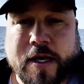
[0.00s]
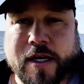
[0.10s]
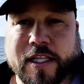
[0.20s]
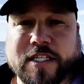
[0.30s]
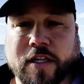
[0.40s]
at
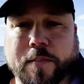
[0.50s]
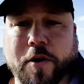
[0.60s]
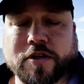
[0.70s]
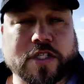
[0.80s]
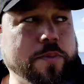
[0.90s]
least on the
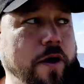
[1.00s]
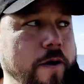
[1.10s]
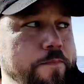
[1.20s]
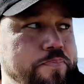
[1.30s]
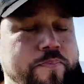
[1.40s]
purchase part.
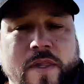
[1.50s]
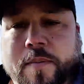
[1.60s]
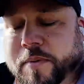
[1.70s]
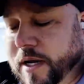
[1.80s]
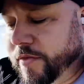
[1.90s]

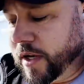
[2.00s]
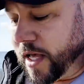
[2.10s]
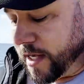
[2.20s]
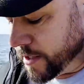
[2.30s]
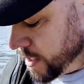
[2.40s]
But
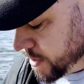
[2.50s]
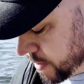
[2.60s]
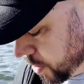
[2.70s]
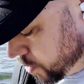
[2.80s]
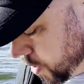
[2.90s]
nevertheless,
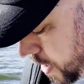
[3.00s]
so